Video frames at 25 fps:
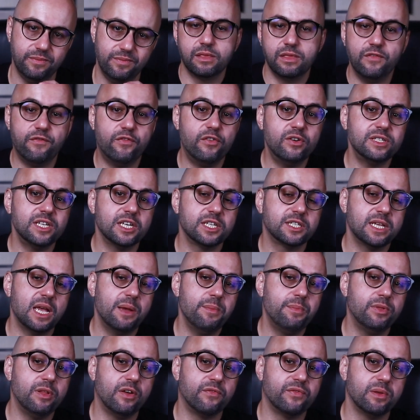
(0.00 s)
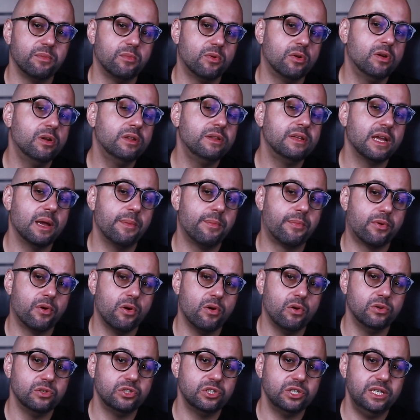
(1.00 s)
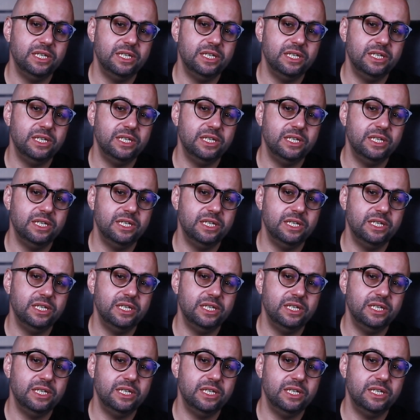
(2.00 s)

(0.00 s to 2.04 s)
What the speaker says: The first example of the monolithic approach